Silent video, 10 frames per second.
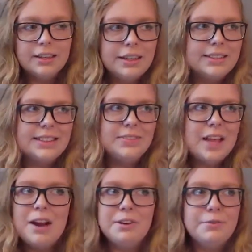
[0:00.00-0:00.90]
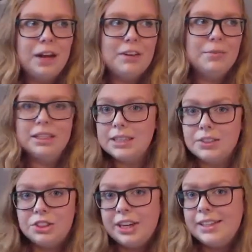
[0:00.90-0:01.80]
It seemed that every 5 minutes I
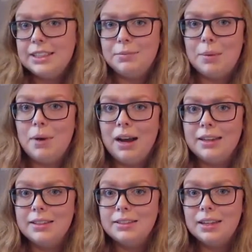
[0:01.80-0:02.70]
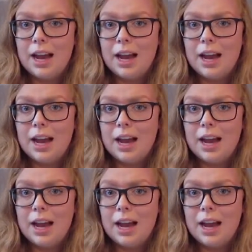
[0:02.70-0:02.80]
was changing my mind.